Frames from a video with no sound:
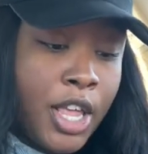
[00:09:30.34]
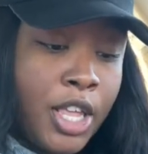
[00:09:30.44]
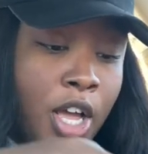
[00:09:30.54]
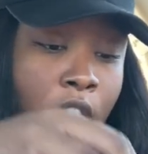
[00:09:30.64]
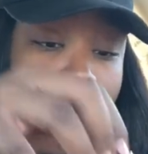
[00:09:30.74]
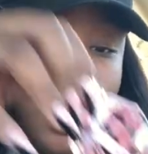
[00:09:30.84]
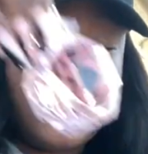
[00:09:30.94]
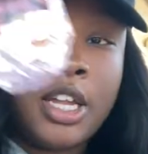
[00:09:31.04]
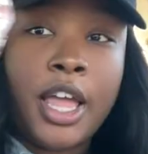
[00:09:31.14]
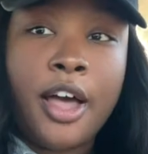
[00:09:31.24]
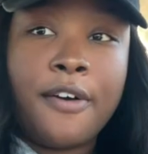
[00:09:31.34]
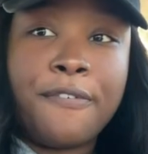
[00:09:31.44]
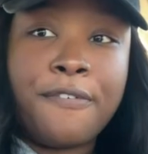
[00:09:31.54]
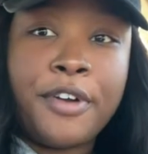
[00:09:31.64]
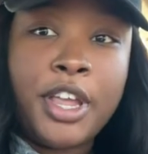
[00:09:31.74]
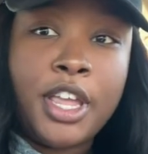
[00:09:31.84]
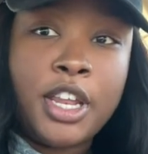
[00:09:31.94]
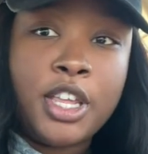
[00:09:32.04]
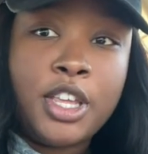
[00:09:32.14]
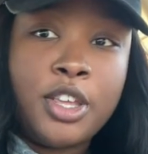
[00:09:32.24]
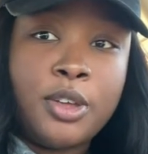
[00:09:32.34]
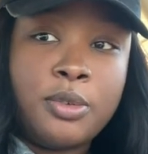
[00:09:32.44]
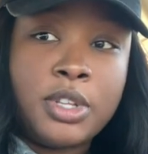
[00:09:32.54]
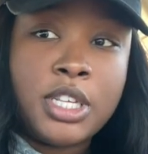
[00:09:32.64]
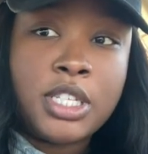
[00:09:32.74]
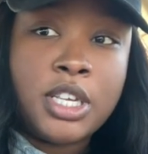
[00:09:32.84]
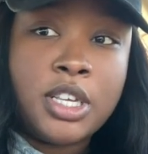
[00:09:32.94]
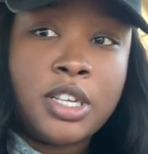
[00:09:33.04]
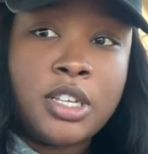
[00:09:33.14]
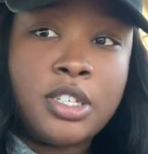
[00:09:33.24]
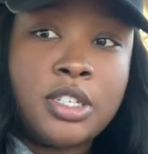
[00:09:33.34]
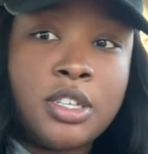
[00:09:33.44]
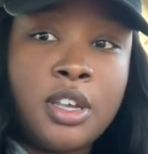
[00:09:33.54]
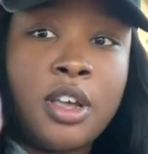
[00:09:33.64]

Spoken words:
Y'all, look how freaking cute this is.